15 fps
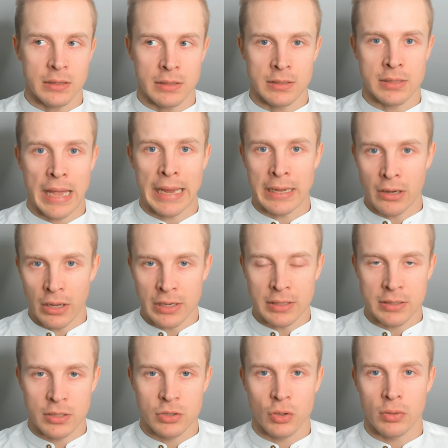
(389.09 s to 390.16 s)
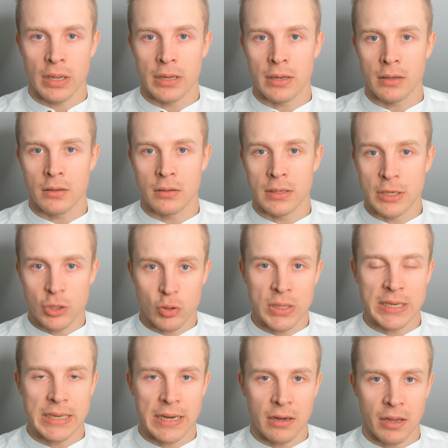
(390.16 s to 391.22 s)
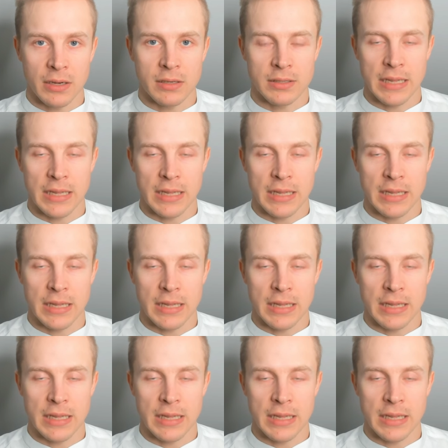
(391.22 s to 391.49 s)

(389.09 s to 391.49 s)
is at night, so they need to eat at night.